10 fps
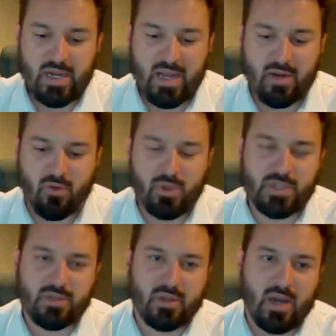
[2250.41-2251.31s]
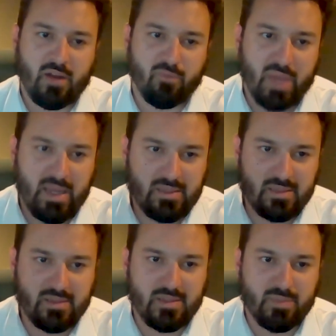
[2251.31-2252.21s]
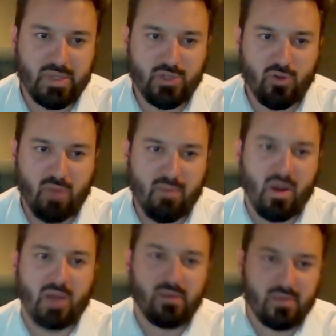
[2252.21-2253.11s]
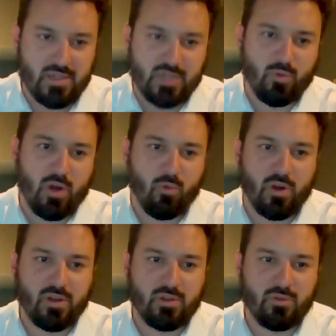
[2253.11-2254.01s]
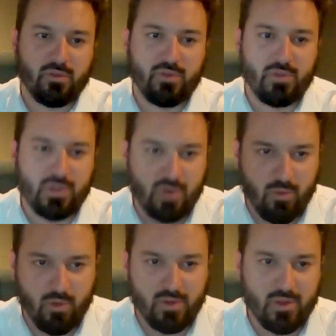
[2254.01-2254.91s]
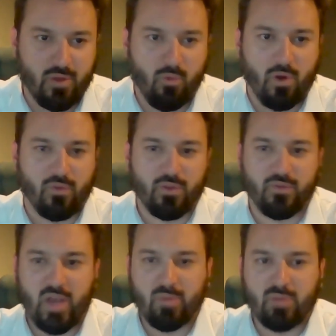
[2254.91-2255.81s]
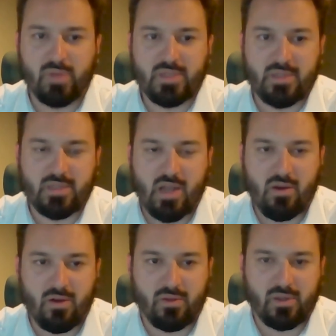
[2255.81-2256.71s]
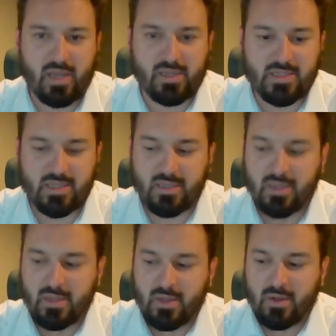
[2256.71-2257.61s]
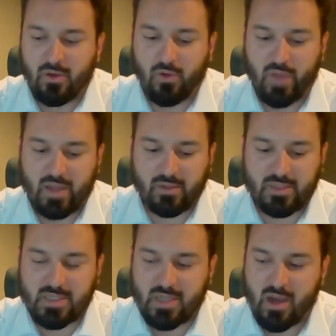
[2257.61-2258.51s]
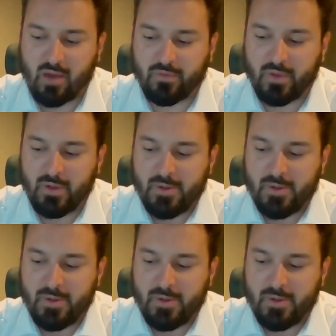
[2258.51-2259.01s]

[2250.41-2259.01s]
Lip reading: And I had always kind of painted this picture in my mind that this is what I wanted to do in the future. I wanted to go work for the family business, carry on the legacy, all that good stuff.